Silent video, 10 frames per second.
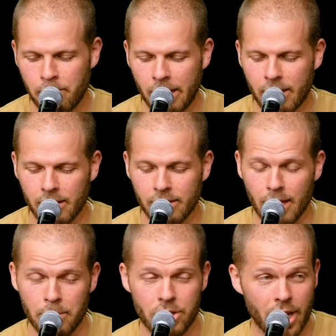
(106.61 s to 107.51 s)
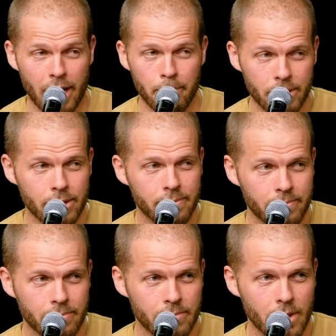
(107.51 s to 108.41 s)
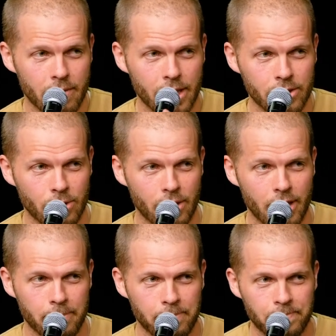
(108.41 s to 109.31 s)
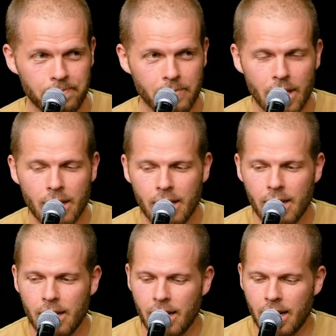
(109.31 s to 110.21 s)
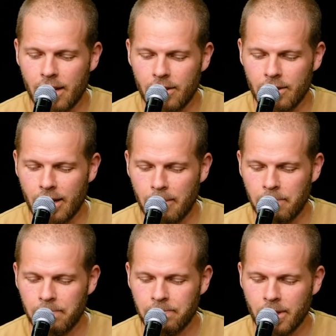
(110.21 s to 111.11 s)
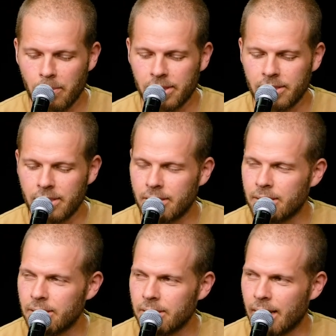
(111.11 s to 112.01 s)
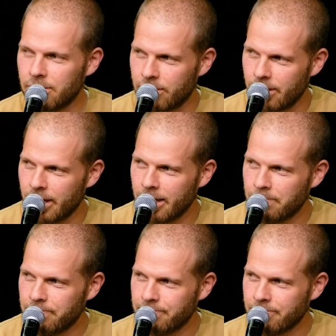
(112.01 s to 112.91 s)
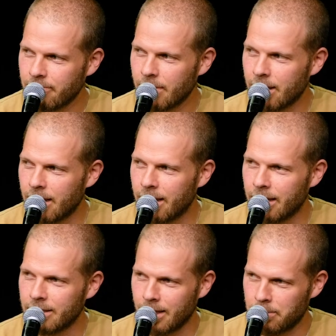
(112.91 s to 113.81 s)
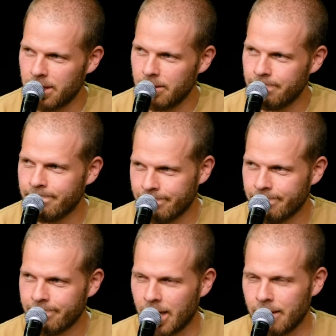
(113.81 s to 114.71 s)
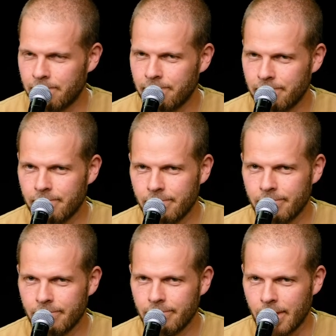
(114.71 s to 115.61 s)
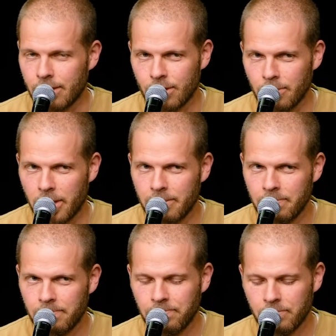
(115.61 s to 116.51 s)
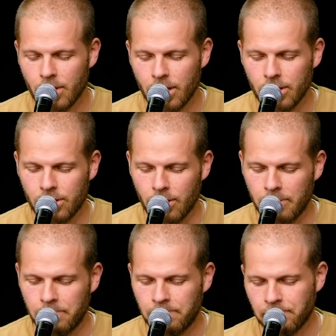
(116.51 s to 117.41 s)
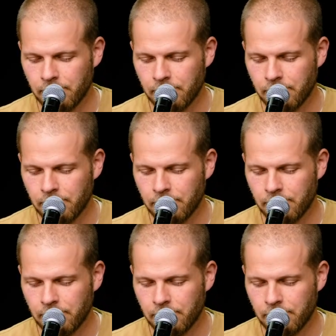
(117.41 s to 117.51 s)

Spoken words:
because I'm ashamed of that story. And it wasn't until yesterday that I accepted that that's the one. So